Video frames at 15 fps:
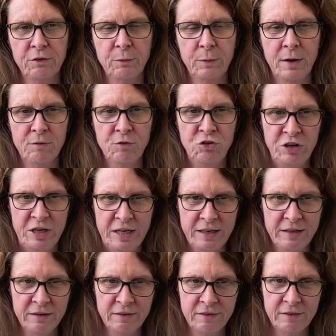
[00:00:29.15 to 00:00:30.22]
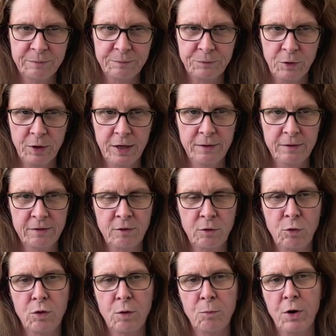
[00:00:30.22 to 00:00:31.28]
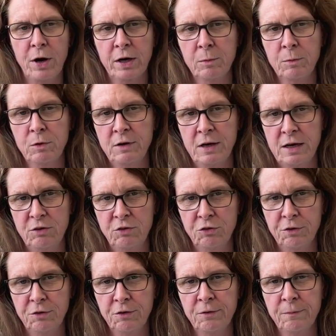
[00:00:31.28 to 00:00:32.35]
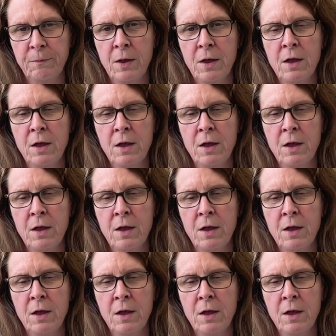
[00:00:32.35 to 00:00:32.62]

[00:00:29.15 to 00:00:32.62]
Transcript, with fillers: So we have genes, right? So the BRCA mutations.